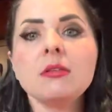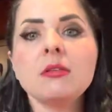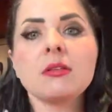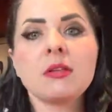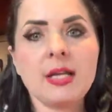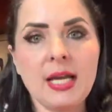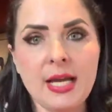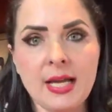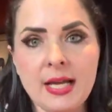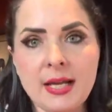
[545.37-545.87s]

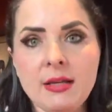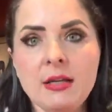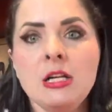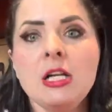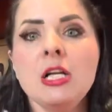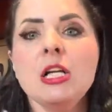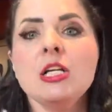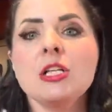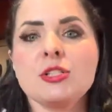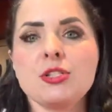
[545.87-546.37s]
Okay,
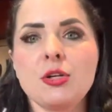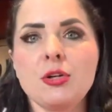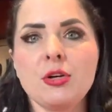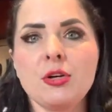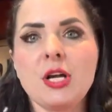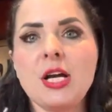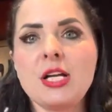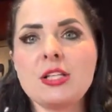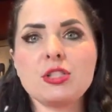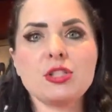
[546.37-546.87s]
so you're
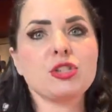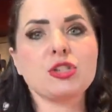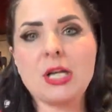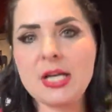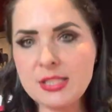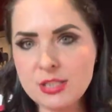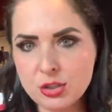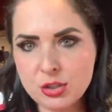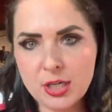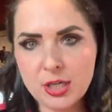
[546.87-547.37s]
not
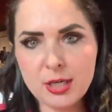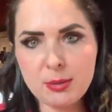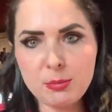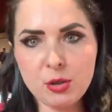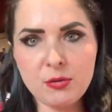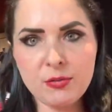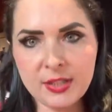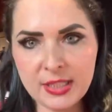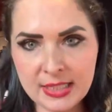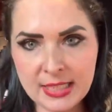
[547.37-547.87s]
stressed trying to
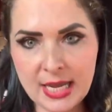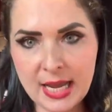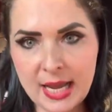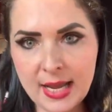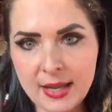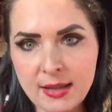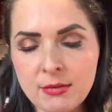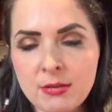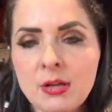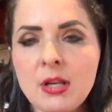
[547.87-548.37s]
move in a
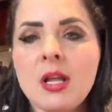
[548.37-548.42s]
day.